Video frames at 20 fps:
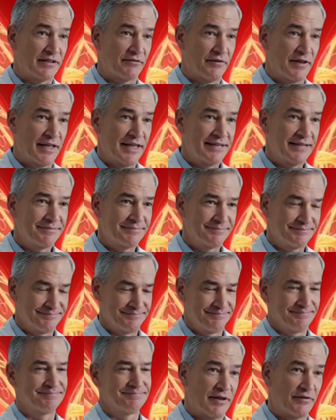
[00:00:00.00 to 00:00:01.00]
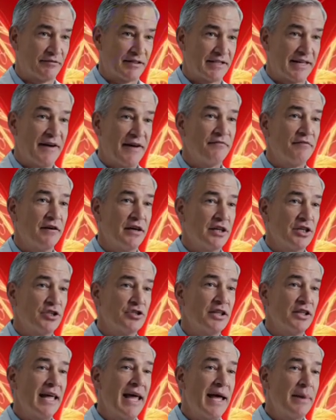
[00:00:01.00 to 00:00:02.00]
every cell. And
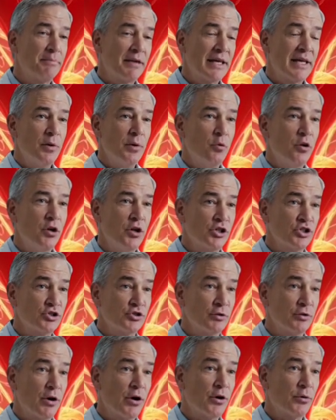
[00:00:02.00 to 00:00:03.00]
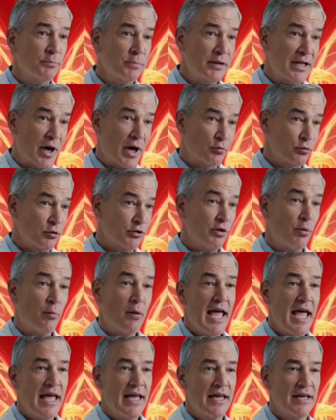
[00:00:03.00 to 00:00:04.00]
when all of that flows together,
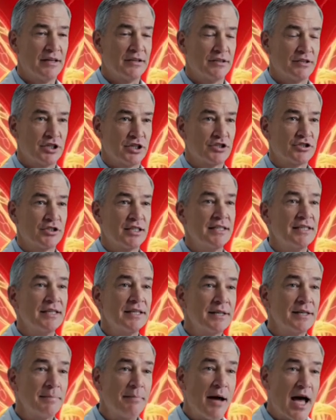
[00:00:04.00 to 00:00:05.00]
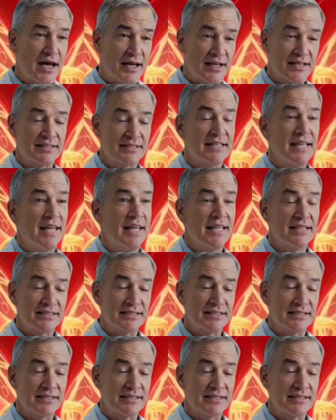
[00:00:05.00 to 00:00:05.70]
inflammation can no longer survive.